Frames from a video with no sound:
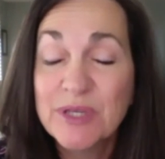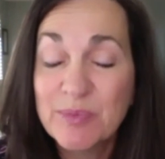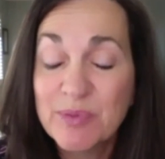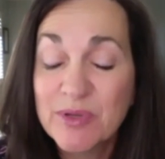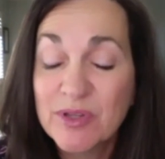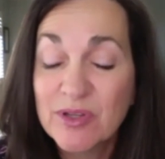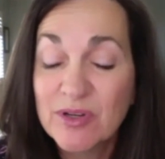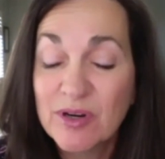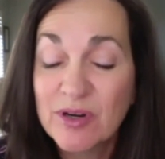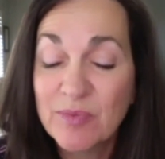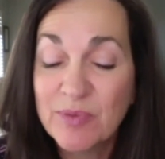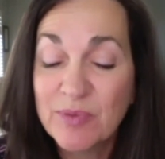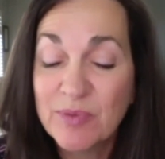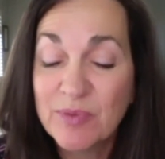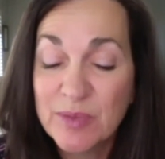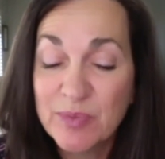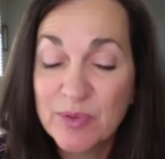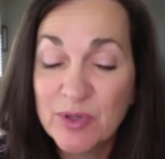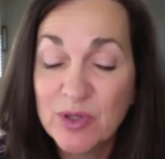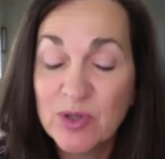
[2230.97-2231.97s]
There are
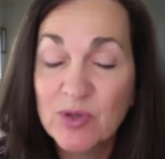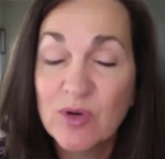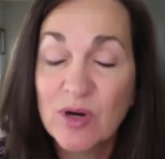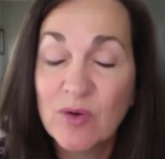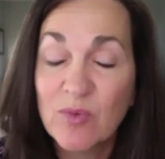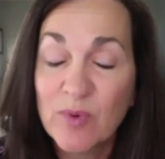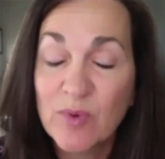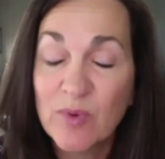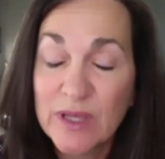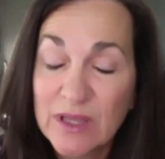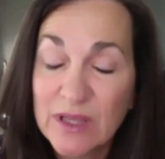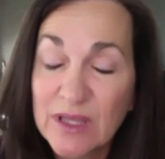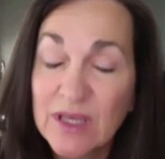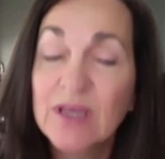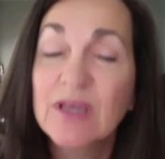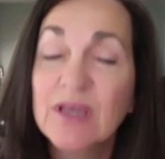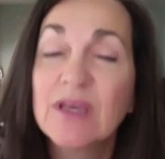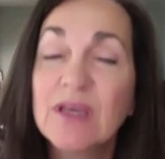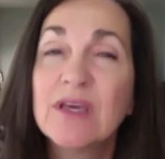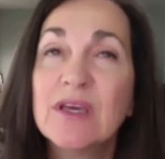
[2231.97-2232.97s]
people who are willing
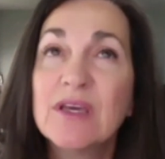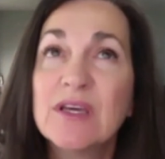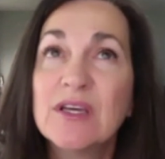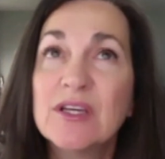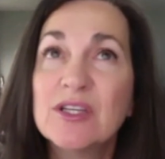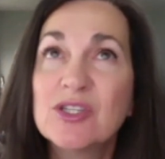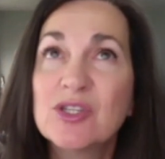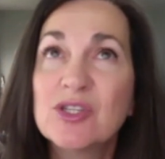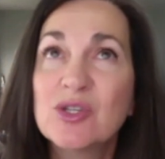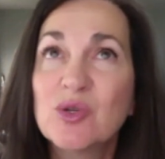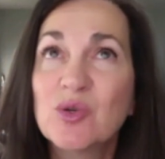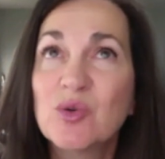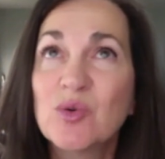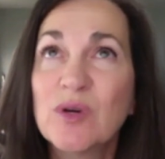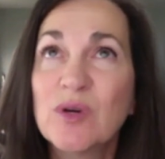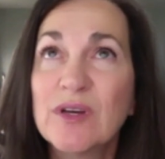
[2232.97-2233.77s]
to